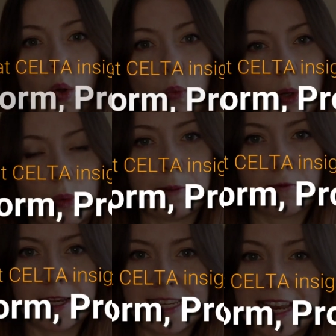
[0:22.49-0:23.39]
When we are
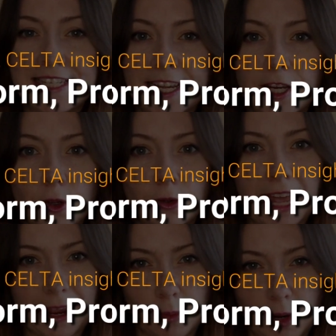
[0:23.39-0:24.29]
presenting new
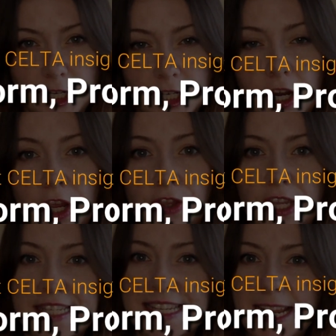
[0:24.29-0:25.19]
language,
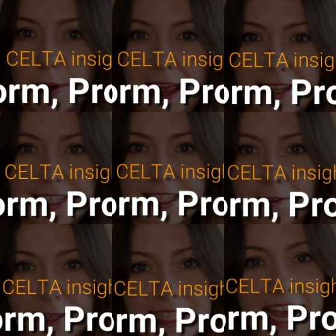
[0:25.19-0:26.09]
the sequence
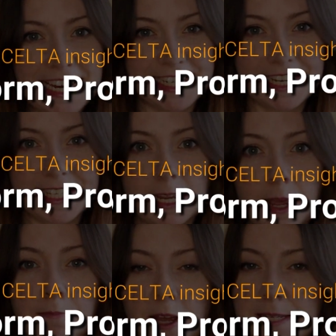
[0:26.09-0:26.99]
of stages
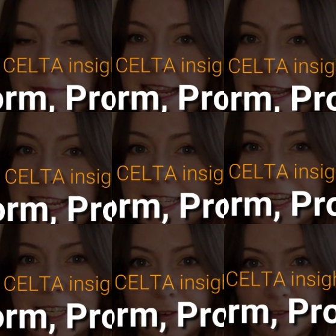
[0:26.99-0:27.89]
must be
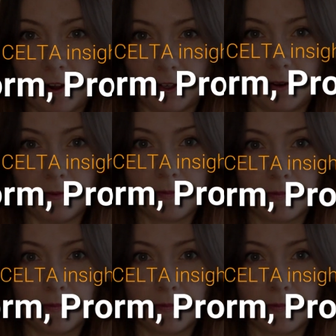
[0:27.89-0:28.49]
easy to follow.